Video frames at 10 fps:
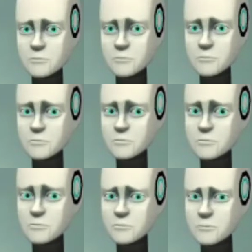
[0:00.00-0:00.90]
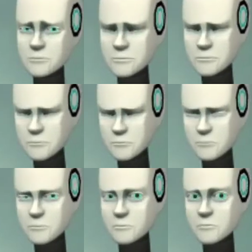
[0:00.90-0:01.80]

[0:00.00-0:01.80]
Nobody speaks.